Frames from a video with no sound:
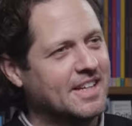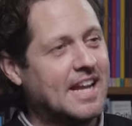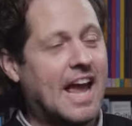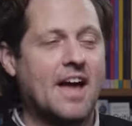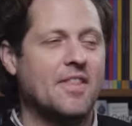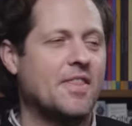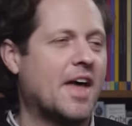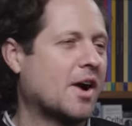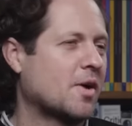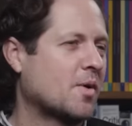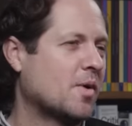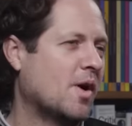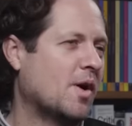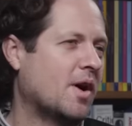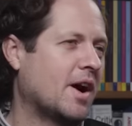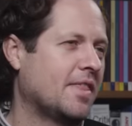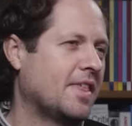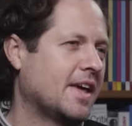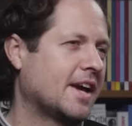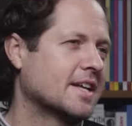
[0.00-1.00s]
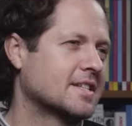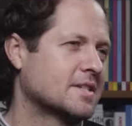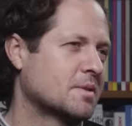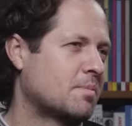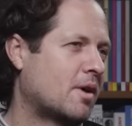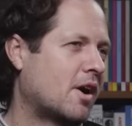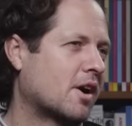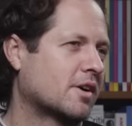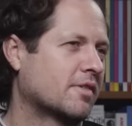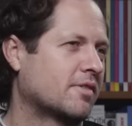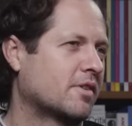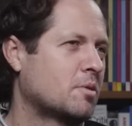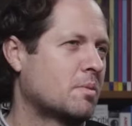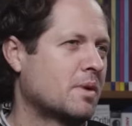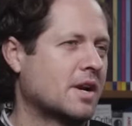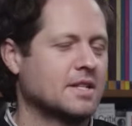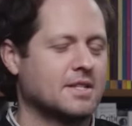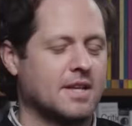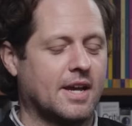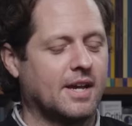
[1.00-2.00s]
Yeah, and that quote, I think it's apocryphal,
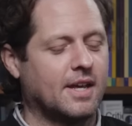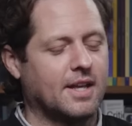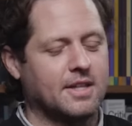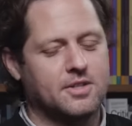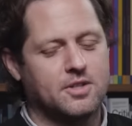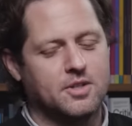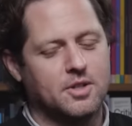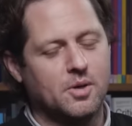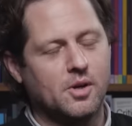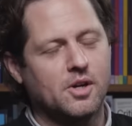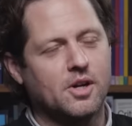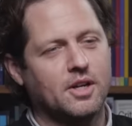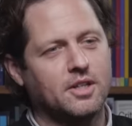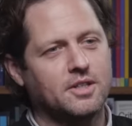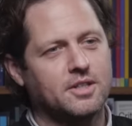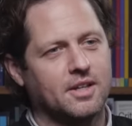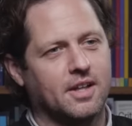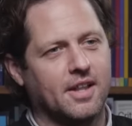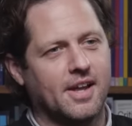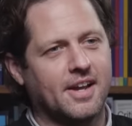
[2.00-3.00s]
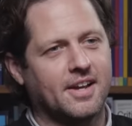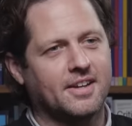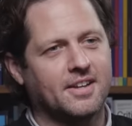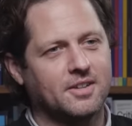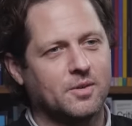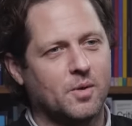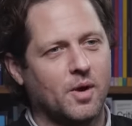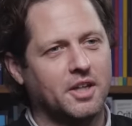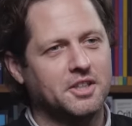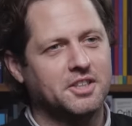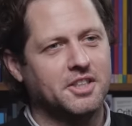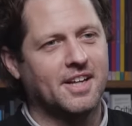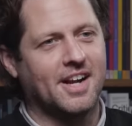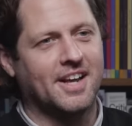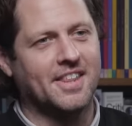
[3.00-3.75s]
but it's like, it's too good to like question.